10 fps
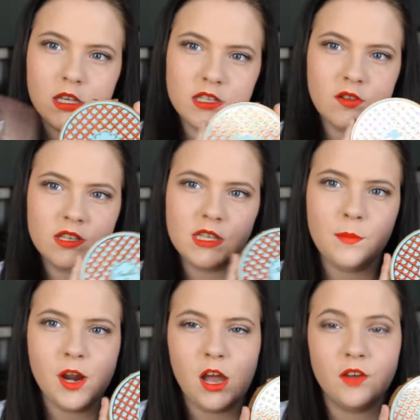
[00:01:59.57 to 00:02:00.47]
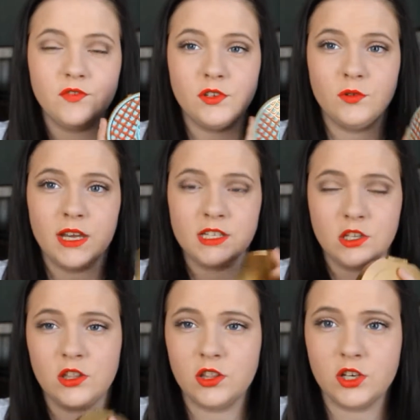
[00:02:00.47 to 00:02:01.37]
So the summer of
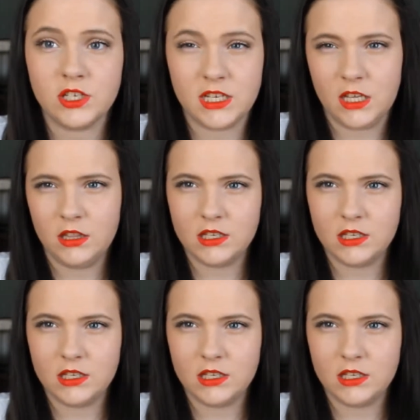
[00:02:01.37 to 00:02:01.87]
2013,